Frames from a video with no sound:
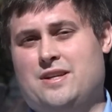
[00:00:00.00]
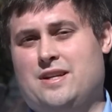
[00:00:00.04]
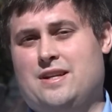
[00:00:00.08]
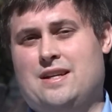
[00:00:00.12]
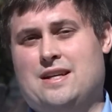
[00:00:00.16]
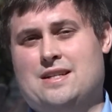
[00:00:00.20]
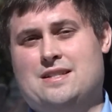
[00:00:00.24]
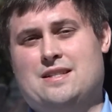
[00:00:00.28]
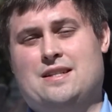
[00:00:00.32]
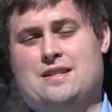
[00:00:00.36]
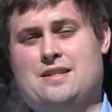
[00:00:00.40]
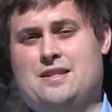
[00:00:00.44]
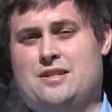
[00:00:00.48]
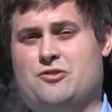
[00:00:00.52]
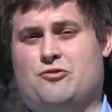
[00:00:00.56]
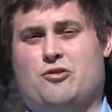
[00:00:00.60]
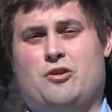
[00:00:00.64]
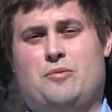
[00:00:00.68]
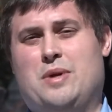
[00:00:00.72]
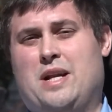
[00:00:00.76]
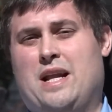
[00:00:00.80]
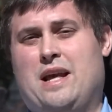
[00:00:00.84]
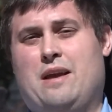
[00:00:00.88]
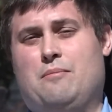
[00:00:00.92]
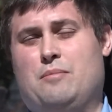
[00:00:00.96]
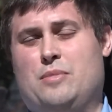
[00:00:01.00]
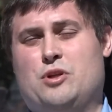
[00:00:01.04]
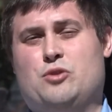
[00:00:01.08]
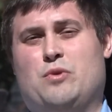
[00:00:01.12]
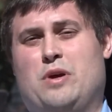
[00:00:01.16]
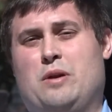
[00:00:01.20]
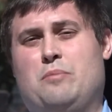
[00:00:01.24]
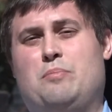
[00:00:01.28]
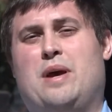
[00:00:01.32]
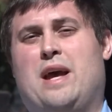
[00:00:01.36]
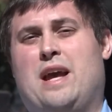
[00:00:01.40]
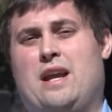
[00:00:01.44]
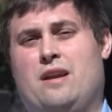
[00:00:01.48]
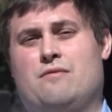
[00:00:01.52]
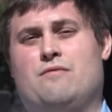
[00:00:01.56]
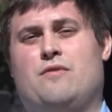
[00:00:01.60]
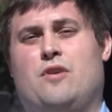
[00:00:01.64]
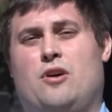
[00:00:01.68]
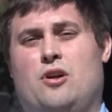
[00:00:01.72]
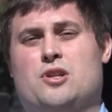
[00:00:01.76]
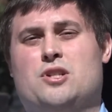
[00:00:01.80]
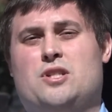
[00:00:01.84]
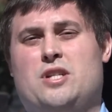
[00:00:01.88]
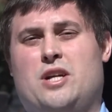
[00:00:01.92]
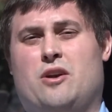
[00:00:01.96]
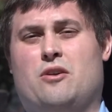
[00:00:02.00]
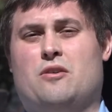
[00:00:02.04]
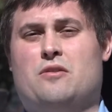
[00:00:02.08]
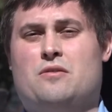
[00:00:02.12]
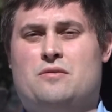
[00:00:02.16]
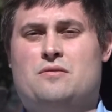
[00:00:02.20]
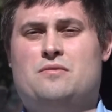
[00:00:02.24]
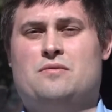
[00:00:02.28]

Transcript: It doesn't discriminate between paid and volunteer.